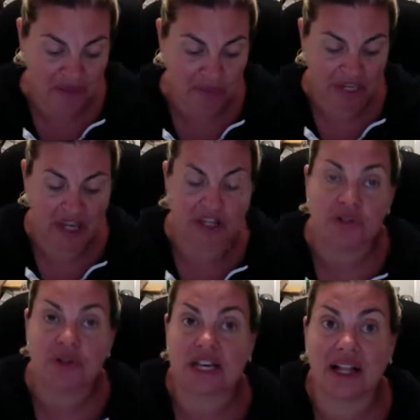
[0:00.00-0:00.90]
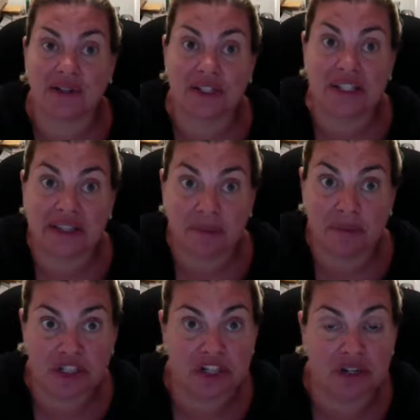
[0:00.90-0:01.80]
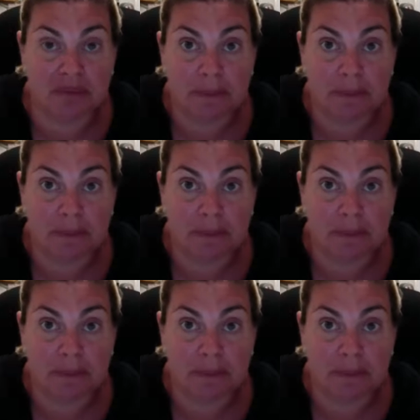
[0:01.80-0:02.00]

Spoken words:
$300 in commission.